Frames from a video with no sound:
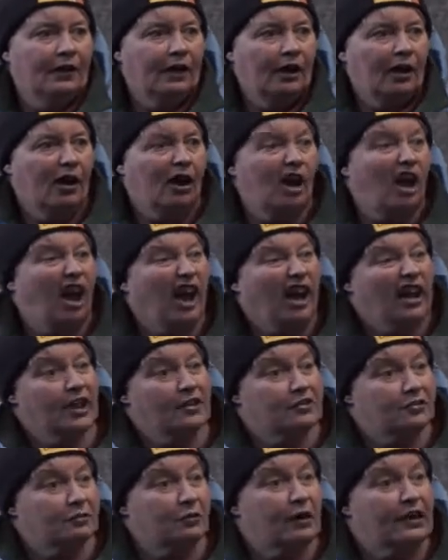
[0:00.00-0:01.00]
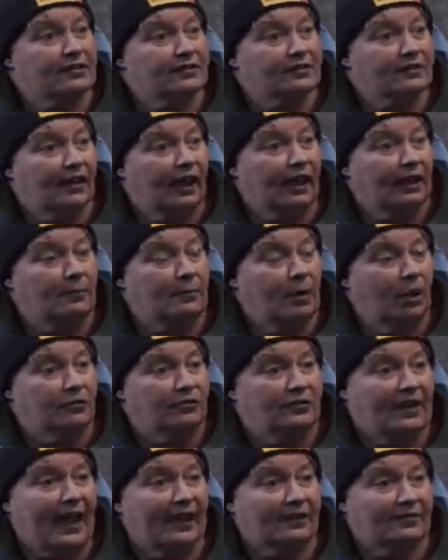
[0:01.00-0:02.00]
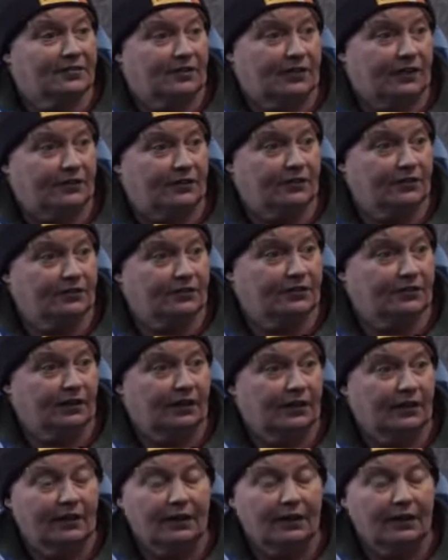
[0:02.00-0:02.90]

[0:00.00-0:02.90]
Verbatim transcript: our highest risk and most accidents.